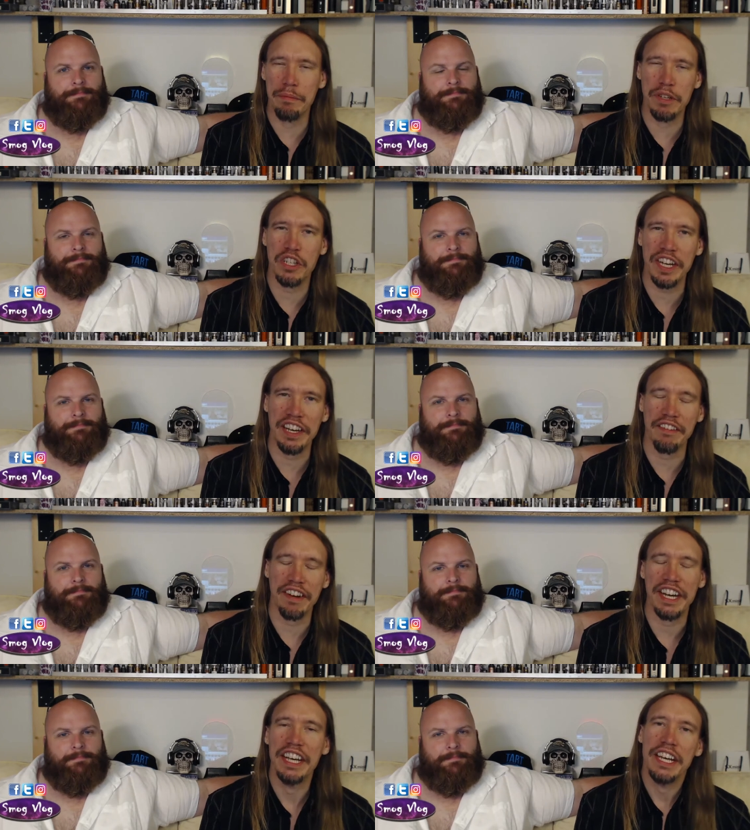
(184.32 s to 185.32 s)
Speaker 1: of
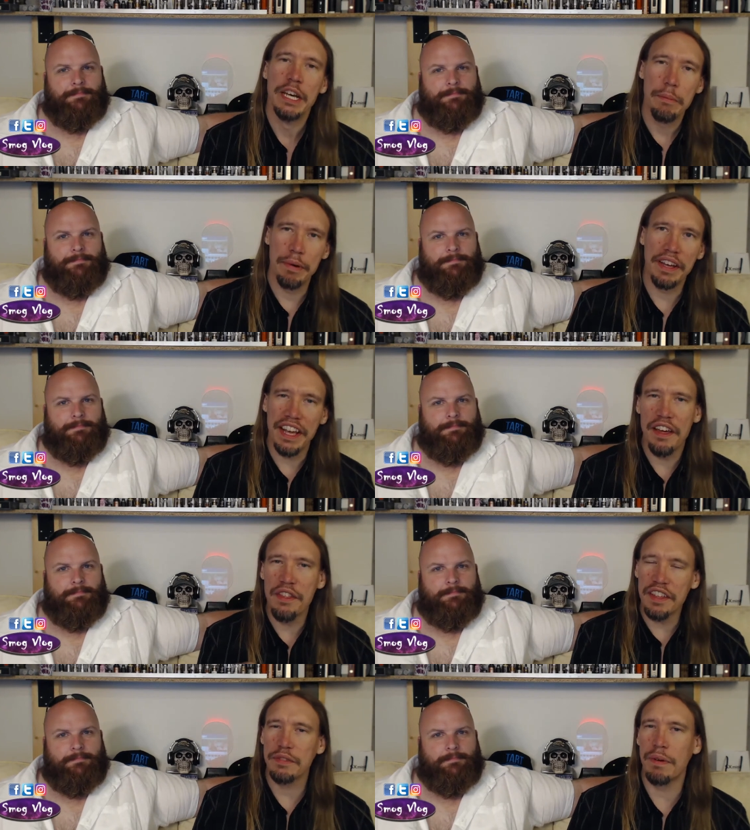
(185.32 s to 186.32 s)
machinery. But yeah,
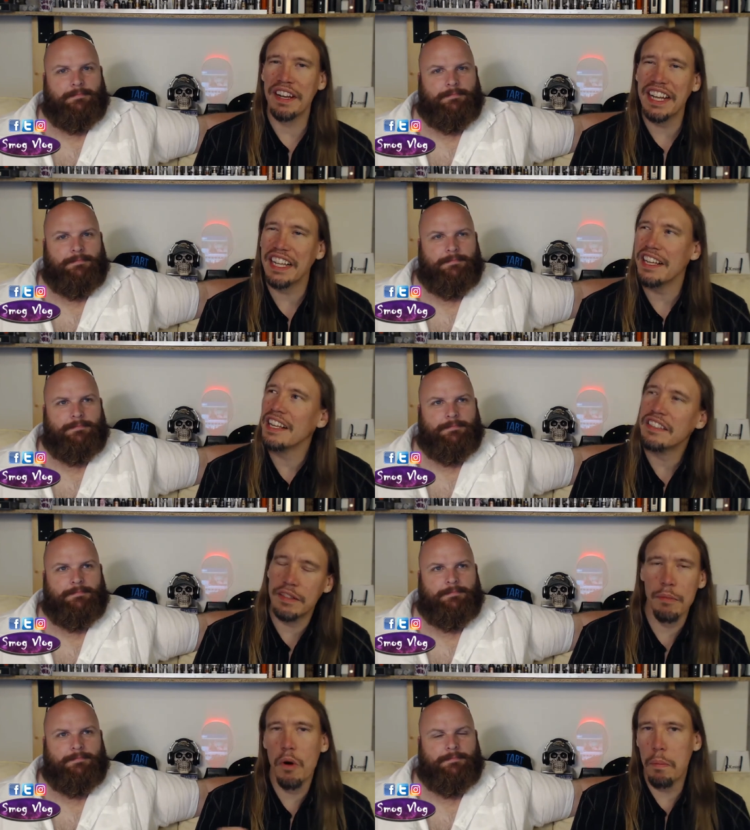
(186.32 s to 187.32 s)
this one, it's
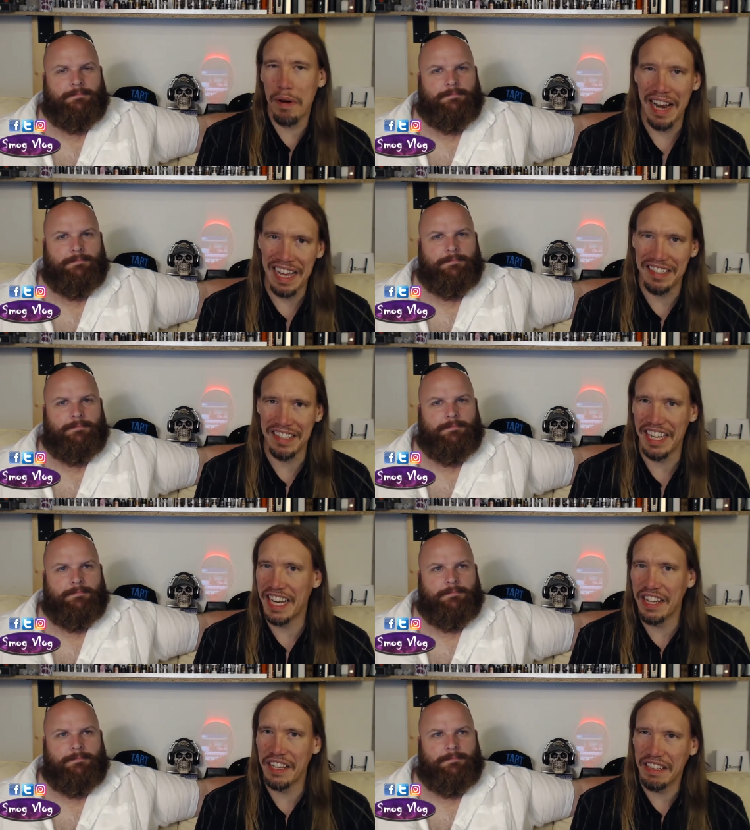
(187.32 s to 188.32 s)
a more
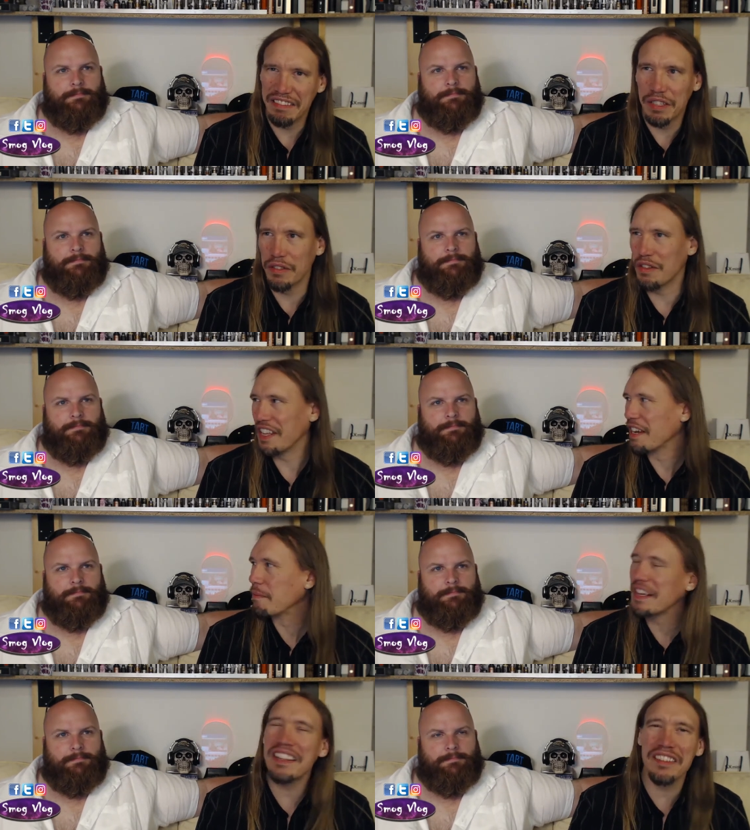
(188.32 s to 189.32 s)
plastic sort of thing,
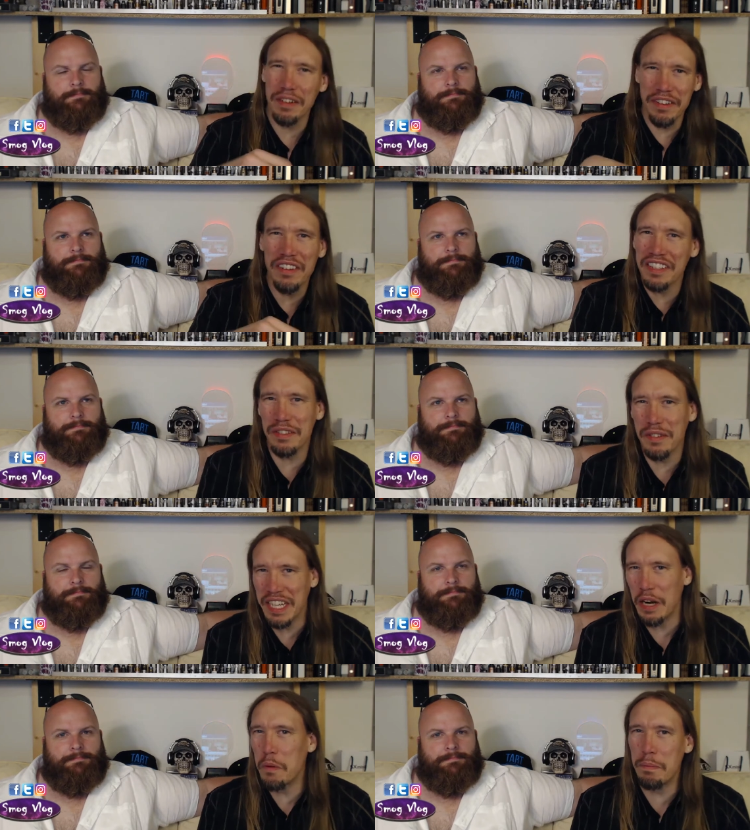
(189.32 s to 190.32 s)
but it's got a nice sort of
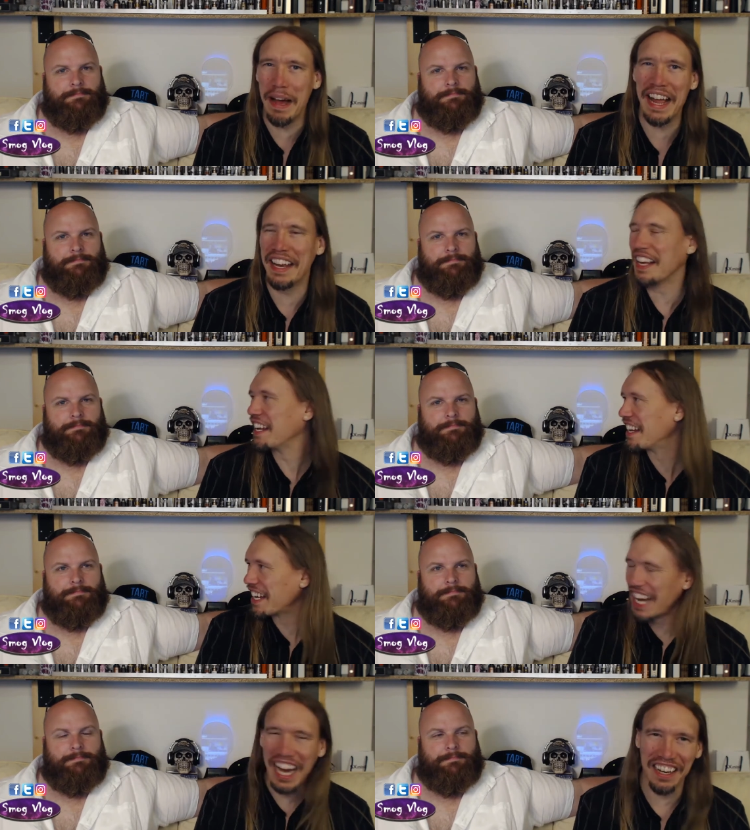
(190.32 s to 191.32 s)
gold banding and a
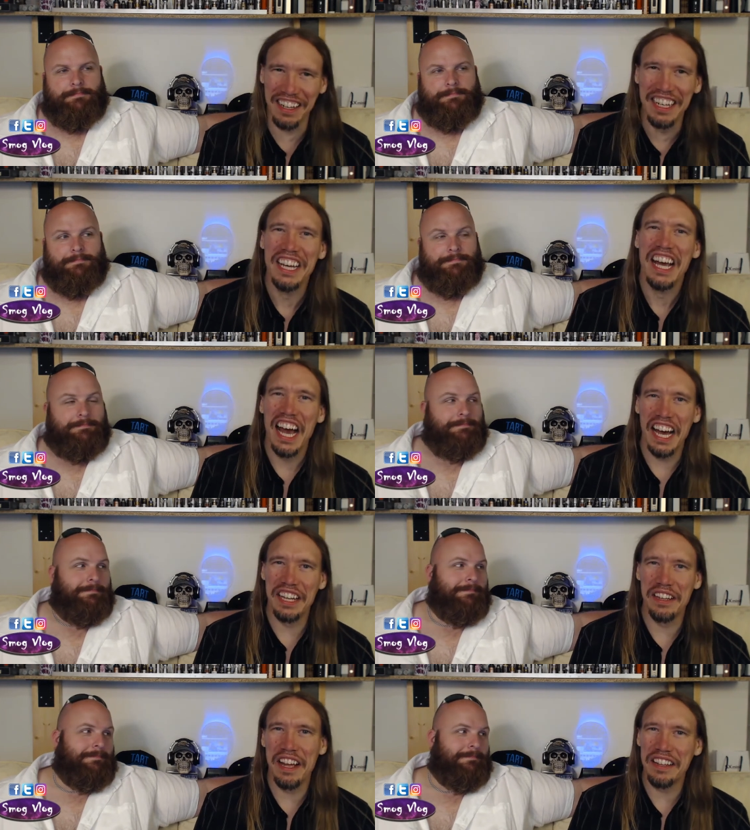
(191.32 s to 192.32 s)
colour.
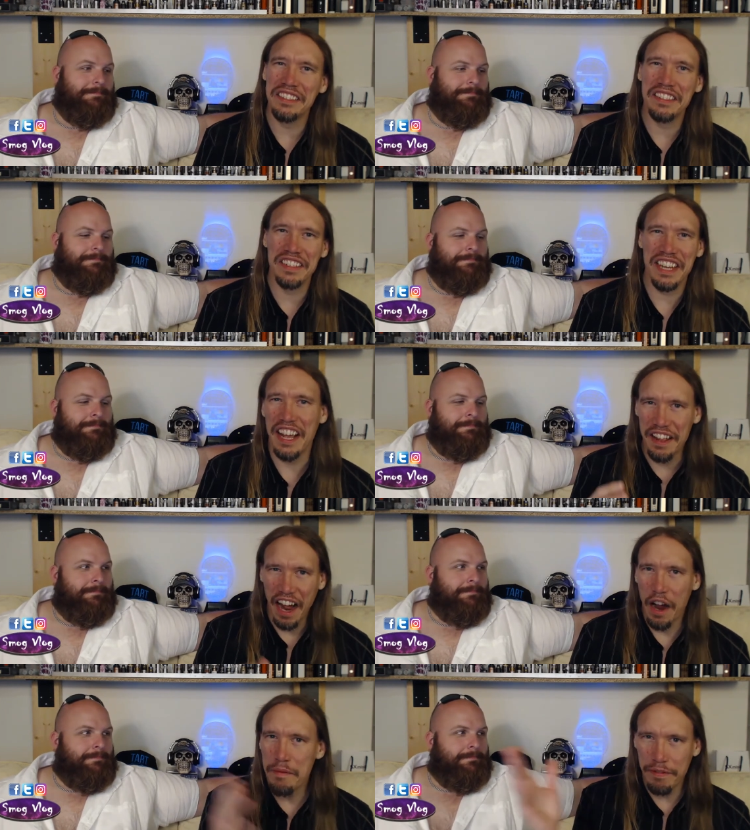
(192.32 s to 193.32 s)
Uh, and yeah,
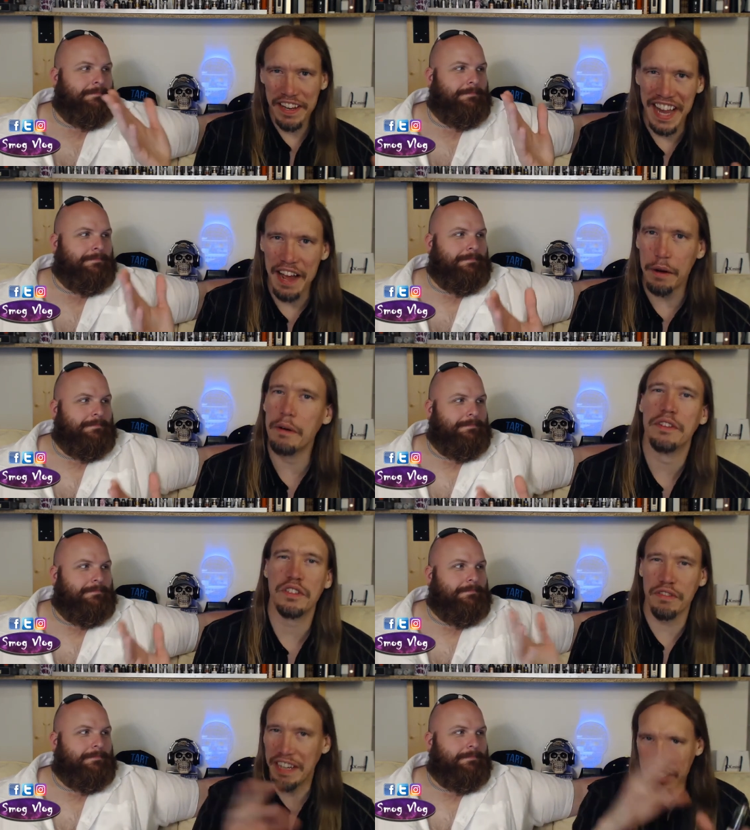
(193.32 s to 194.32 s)
hopefully now a
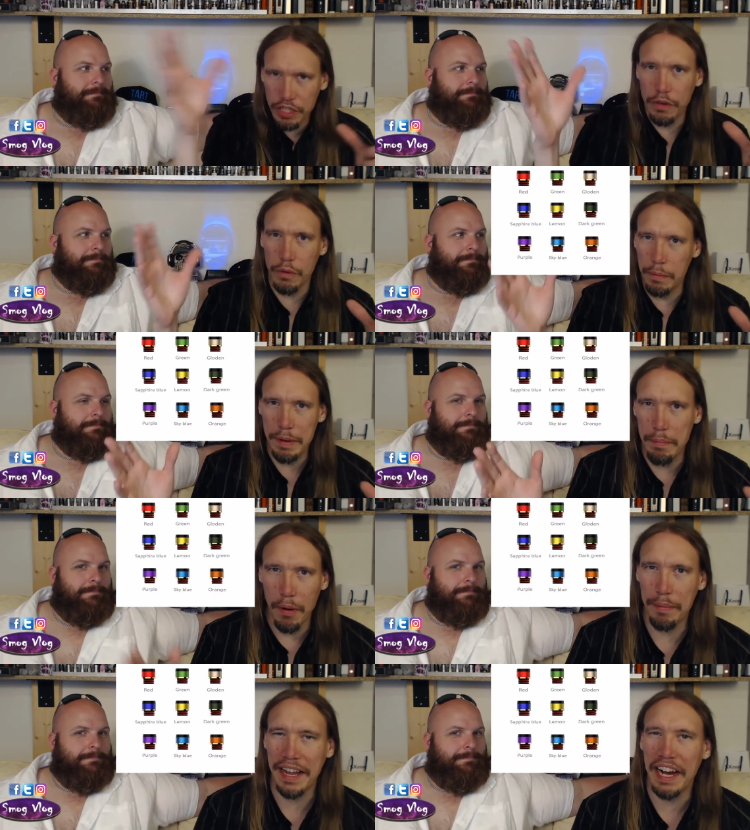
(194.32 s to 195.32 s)
screenshot will be
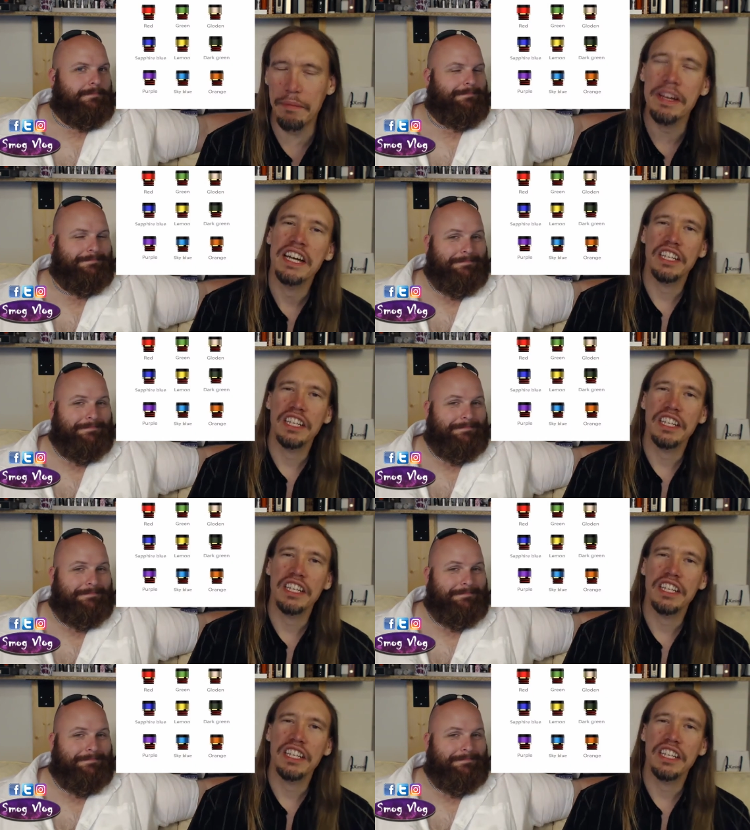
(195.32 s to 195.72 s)
popping up